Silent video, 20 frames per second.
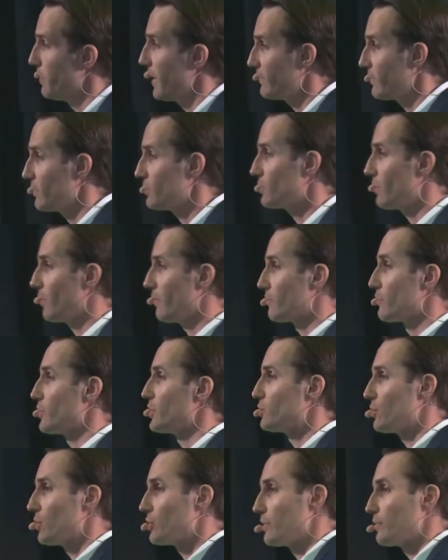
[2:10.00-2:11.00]
methods of
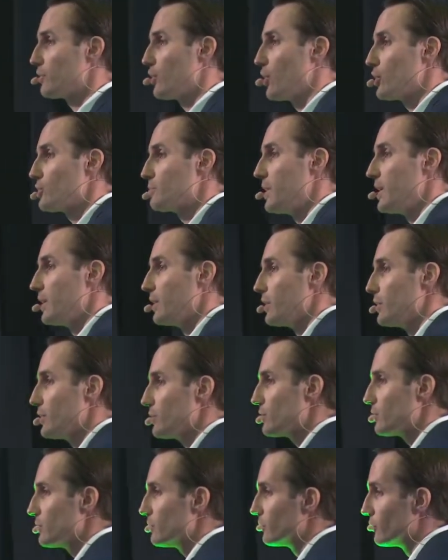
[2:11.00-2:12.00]
research, of course, being
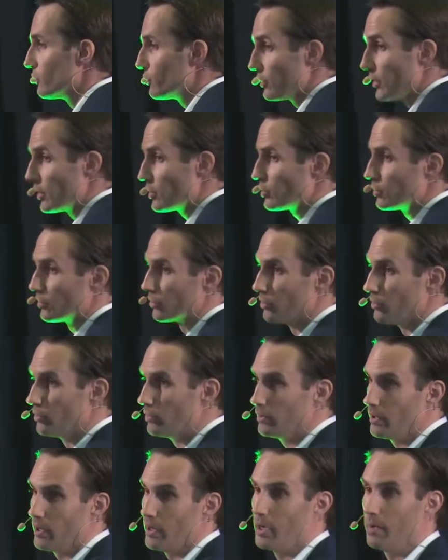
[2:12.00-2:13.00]
used. The traditional
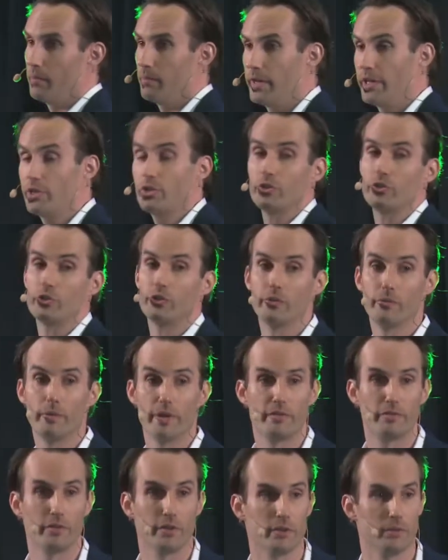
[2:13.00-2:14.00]
literature
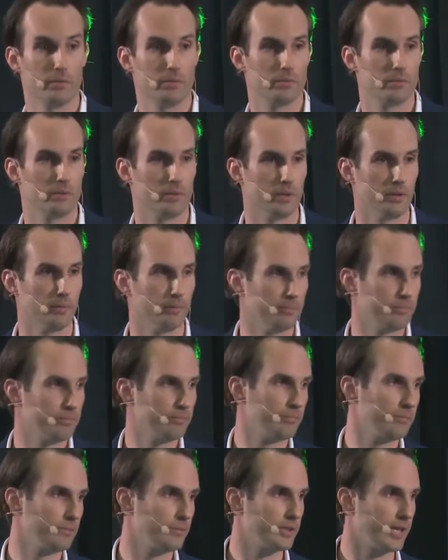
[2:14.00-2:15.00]
review,
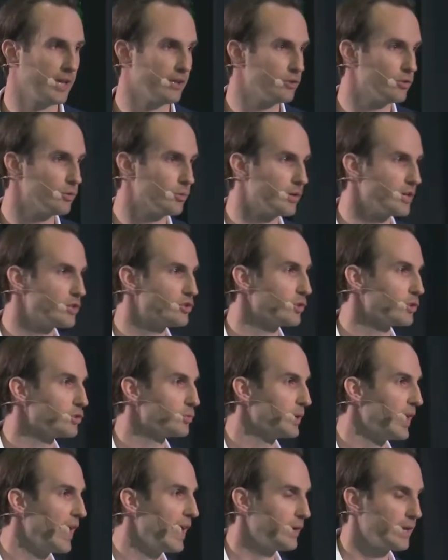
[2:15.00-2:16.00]
can do research
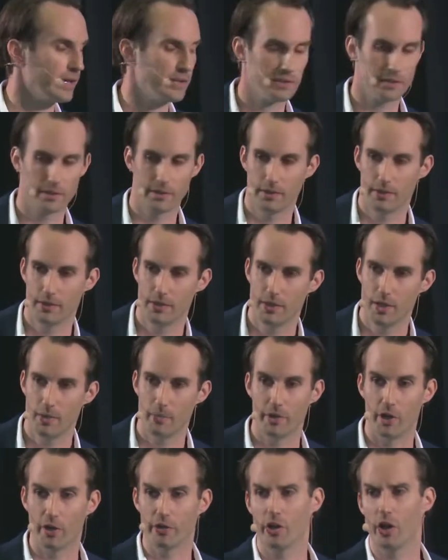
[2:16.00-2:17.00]
without it.
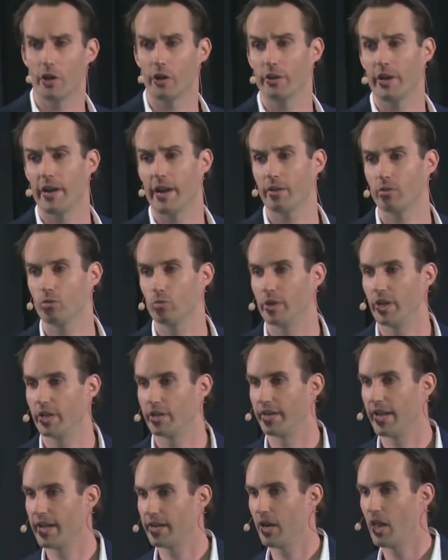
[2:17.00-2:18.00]
But on the other hand, we did
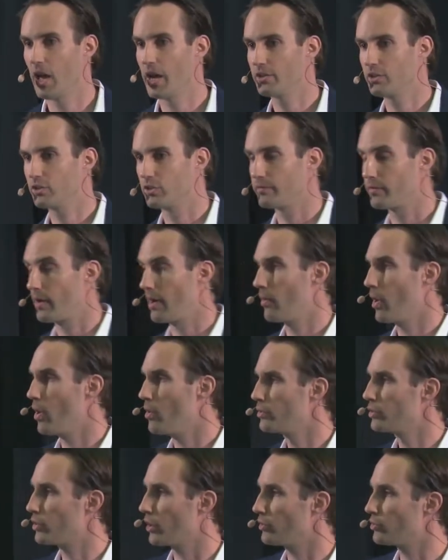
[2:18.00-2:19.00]
an analysis of our
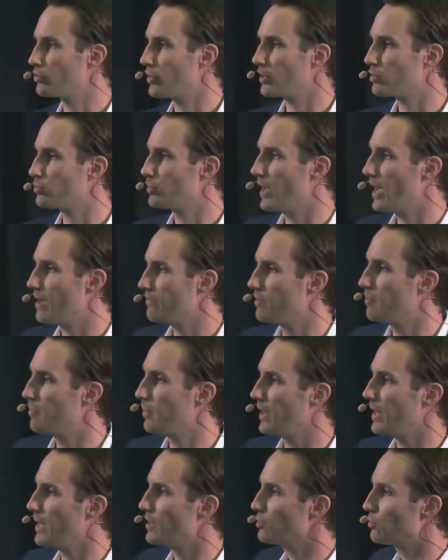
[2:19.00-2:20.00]
own contracts we have in
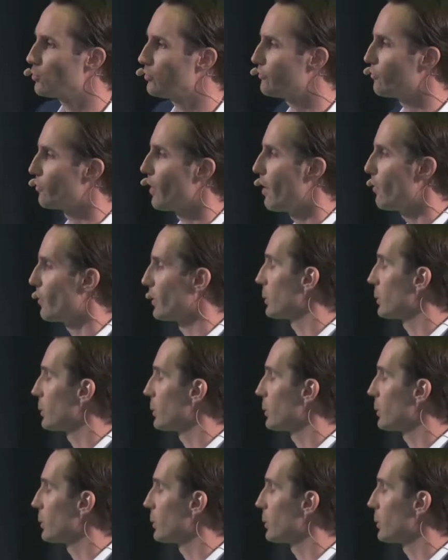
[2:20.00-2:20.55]
place for our